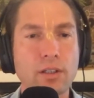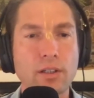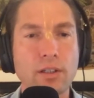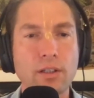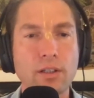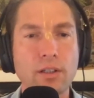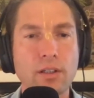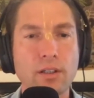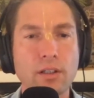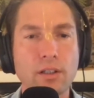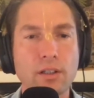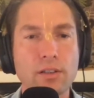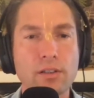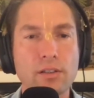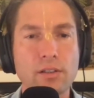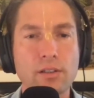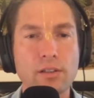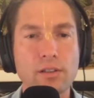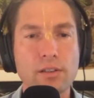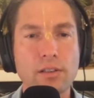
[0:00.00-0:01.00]
in
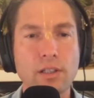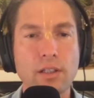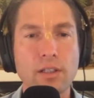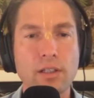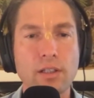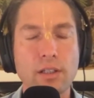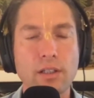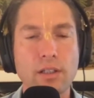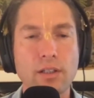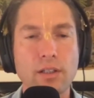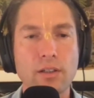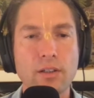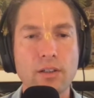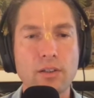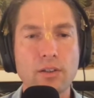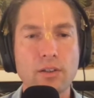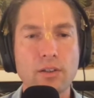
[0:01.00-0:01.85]
San Diego,